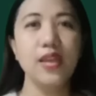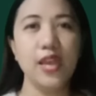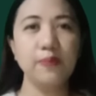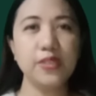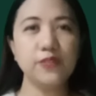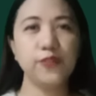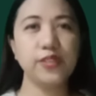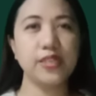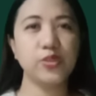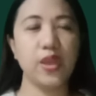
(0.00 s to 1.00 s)
A blissful
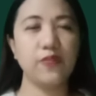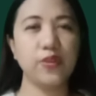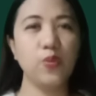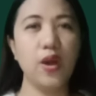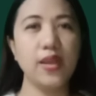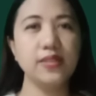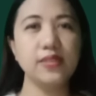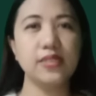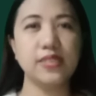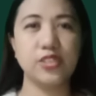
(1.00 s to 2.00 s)
day to everyone.
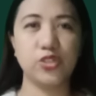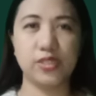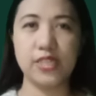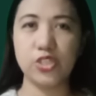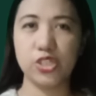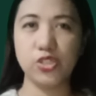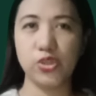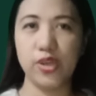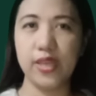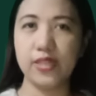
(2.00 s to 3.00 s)
This is your teacher
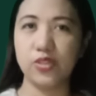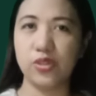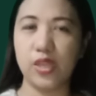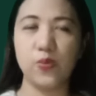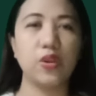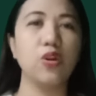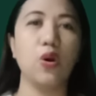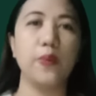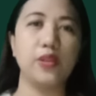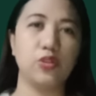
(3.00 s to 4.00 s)
Joy, and today we're
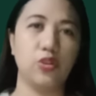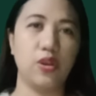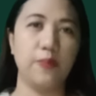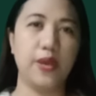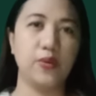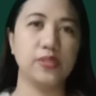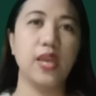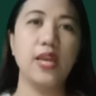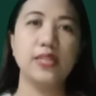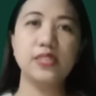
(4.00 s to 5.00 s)
going to talk about
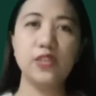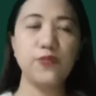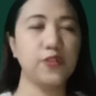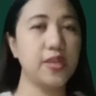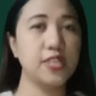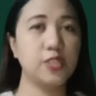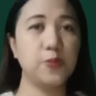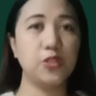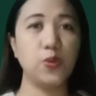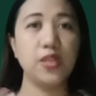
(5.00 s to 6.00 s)
the difference
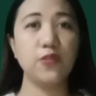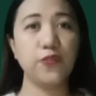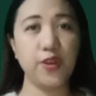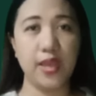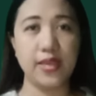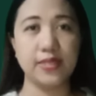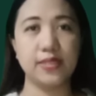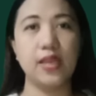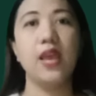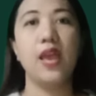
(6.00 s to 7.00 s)
between a
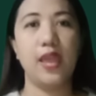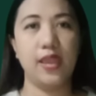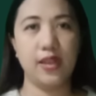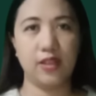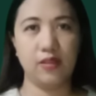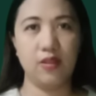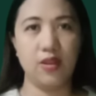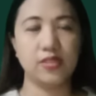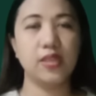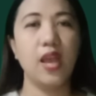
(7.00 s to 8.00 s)
phrase and a
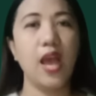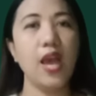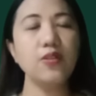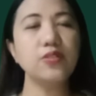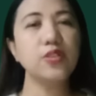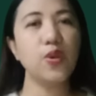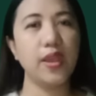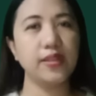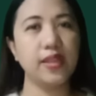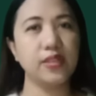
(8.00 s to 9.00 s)
clause. How do you
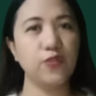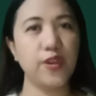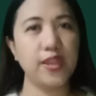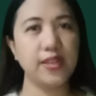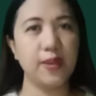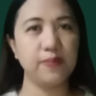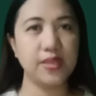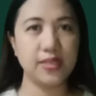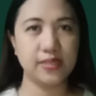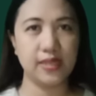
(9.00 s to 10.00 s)
identify them
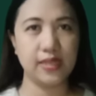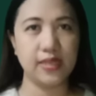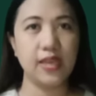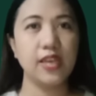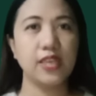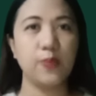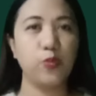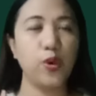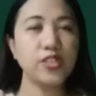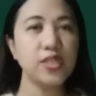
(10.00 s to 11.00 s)
easily? Keep
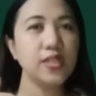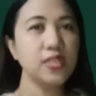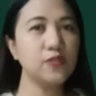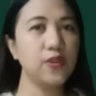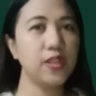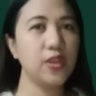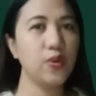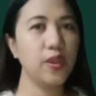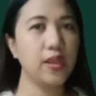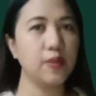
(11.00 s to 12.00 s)
watching this video
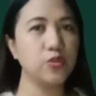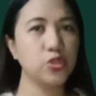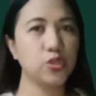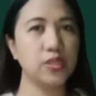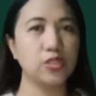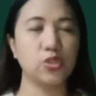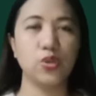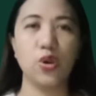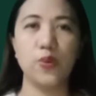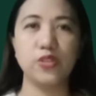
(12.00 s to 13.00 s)
and I'm sure that you're
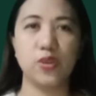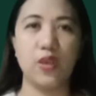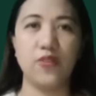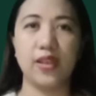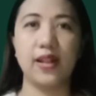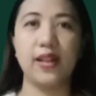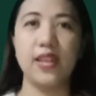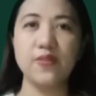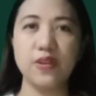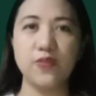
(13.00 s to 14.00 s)
going to have a
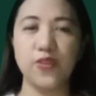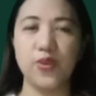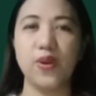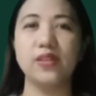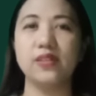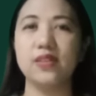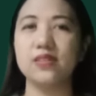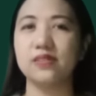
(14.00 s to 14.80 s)
clearer view on this